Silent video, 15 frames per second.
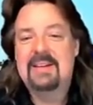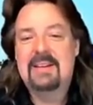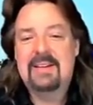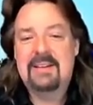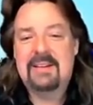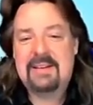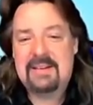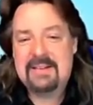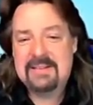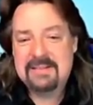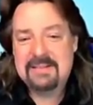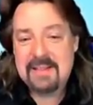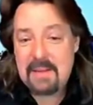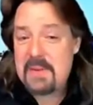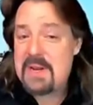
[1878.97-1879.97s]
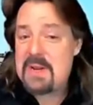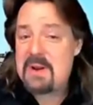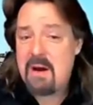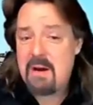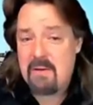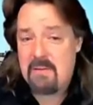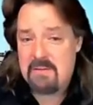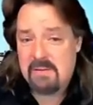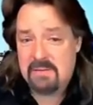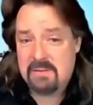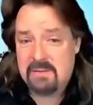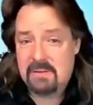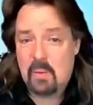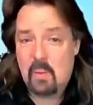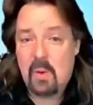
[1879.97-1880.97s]
Uh, let me know
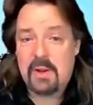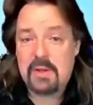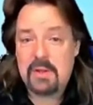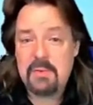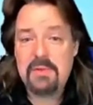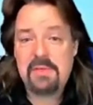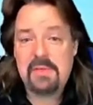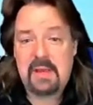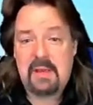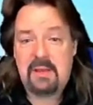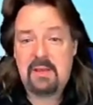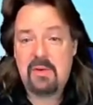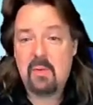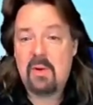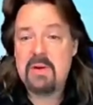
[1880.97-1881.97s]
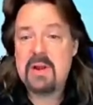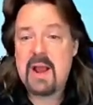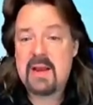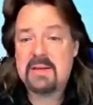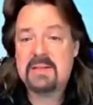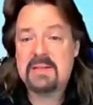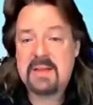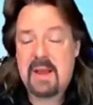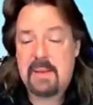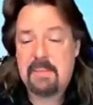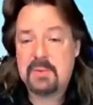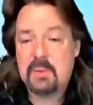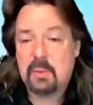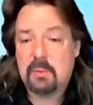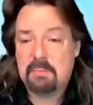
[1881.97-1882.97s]
what you think your next
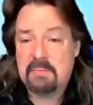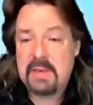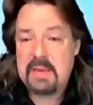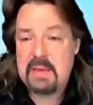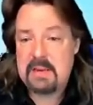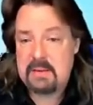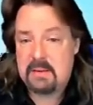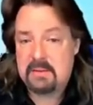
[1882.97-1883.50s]
steps will be